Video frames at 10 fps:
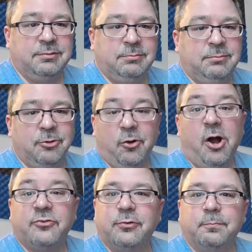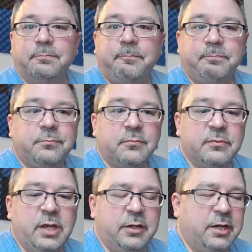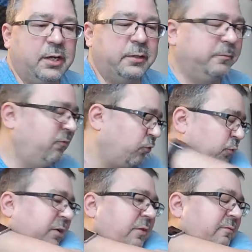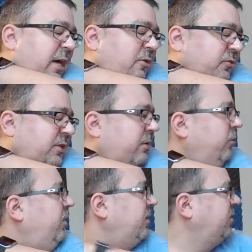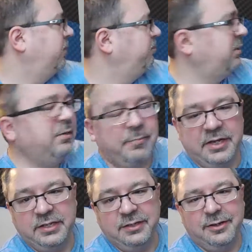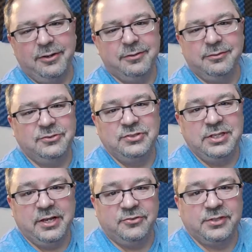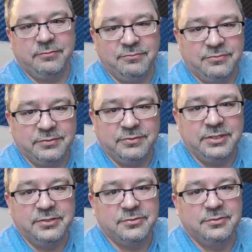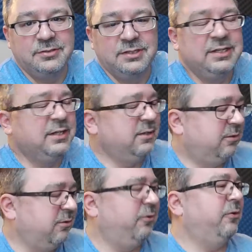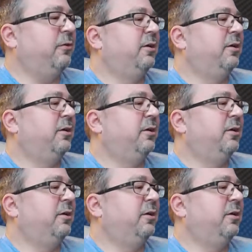they're awesome for $25. Now, they're not going to beat my CL750s. You